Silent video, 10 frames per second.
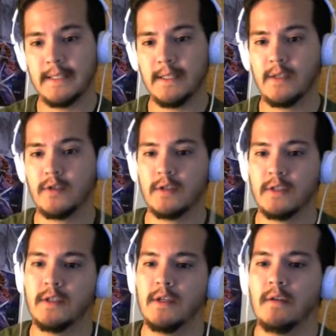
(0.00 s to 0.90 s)

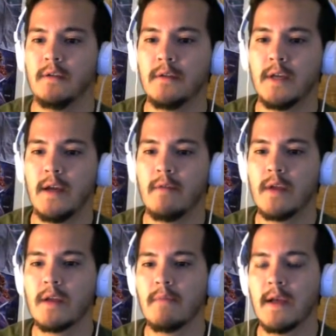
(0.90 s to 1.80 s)
Interesting. Okay, we
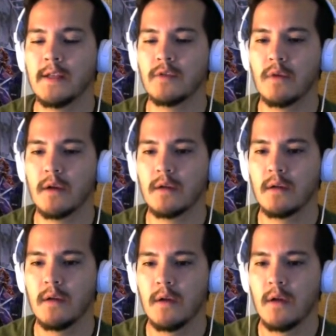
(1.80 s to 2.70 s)
can make this work.
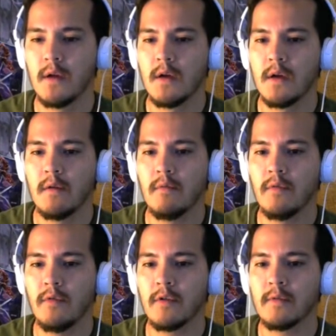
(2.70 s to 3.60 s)
We'll
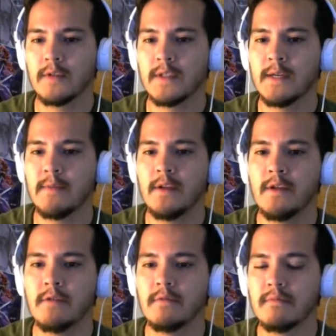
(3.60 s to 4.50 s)
normal summon you.